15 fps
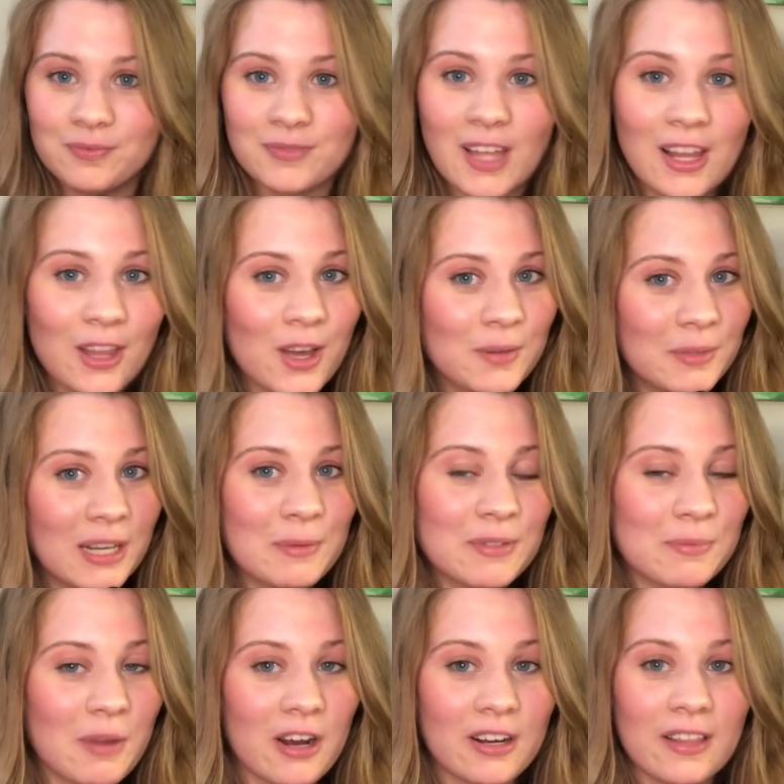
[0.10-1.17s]
Hello, my name is
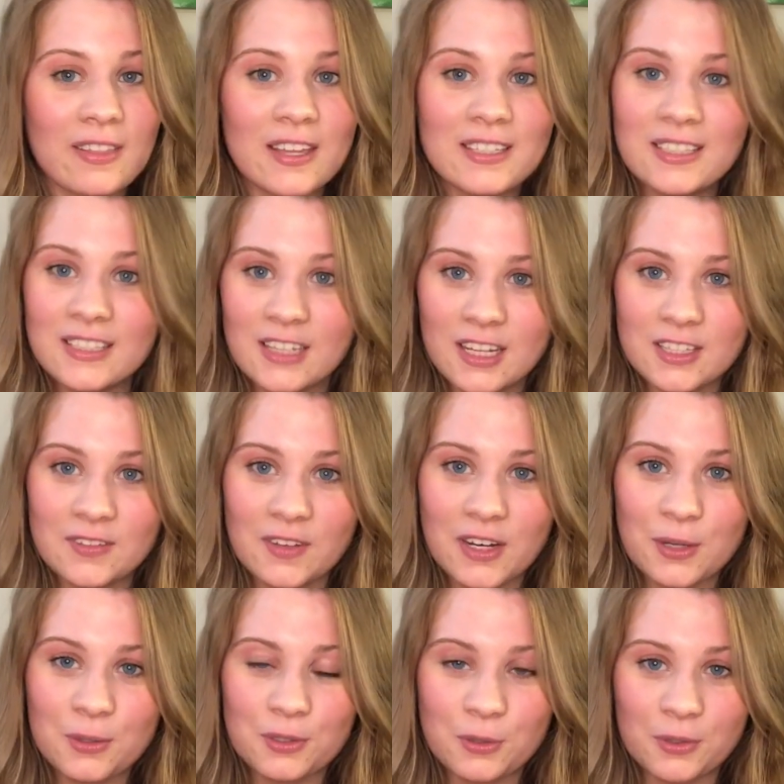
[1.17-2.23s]
Meredith, and today's video
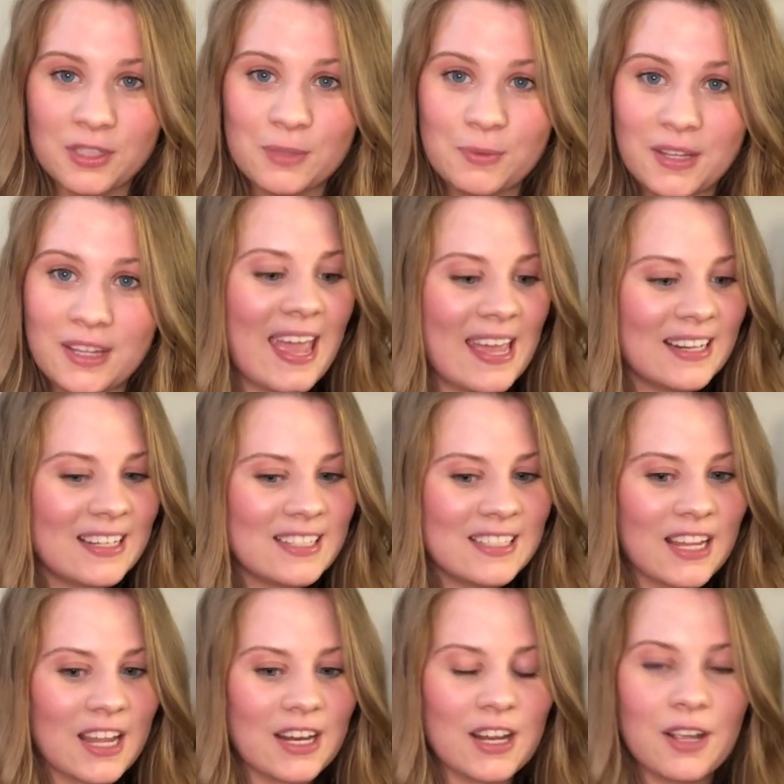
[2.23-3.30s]
is going to be
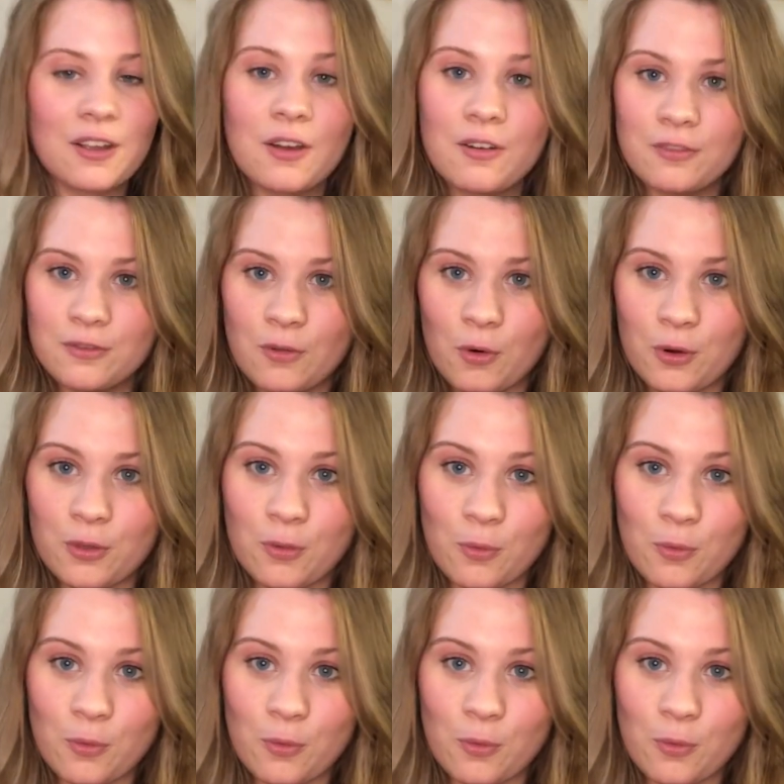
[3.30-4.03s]
annotating Fourth